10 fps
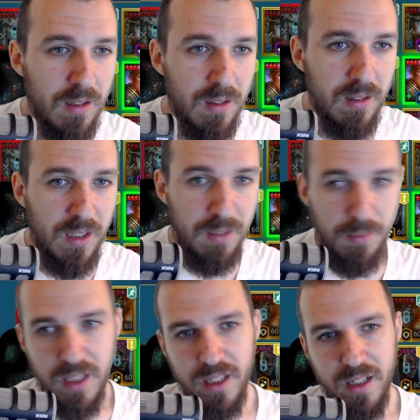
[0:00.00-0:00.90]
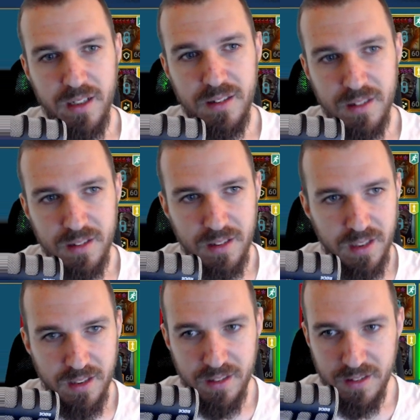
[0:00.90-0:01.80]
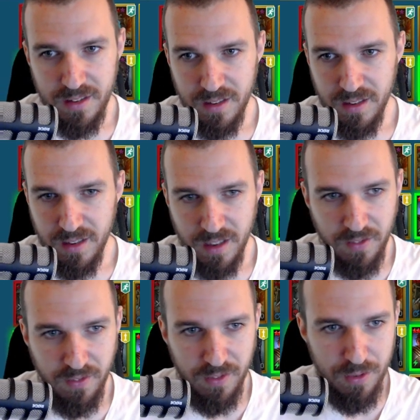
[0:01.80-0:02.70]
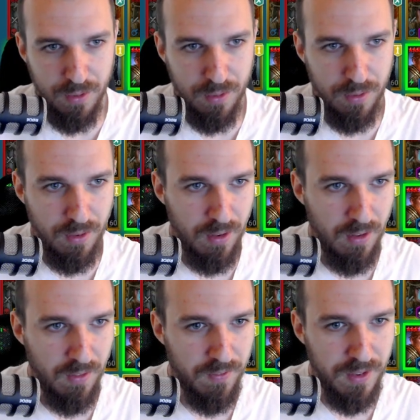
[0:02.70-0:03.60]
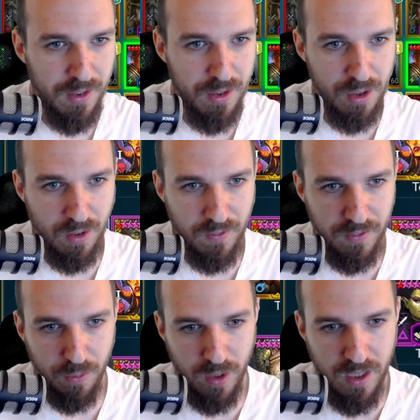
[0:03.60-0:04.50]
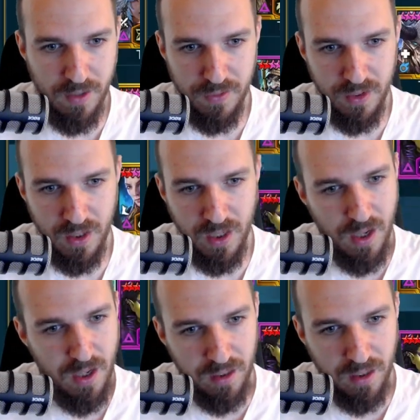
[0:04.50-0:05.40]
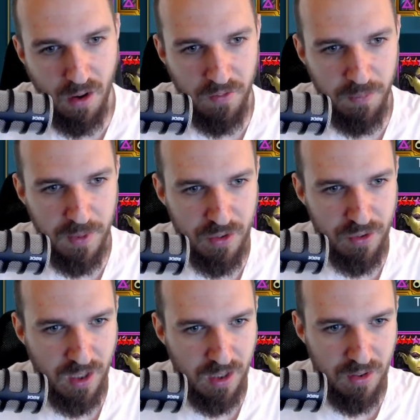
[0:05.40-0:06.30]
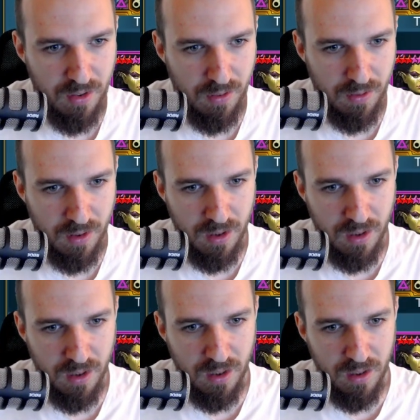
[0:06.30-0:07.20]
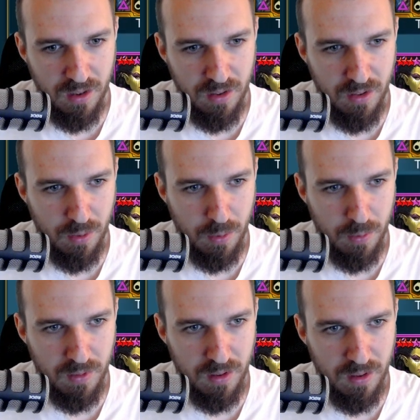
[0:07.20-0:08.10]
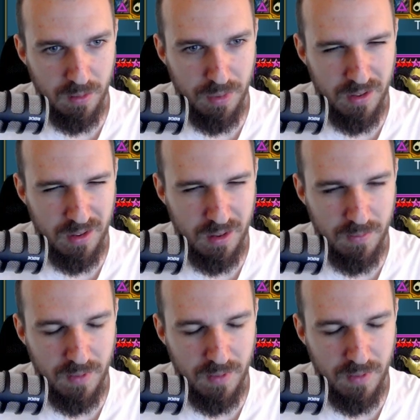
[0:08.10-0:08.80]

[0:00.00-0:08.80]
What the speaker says: in my case it is enough to finish off the waves. Now I've been trying to, you know, bring some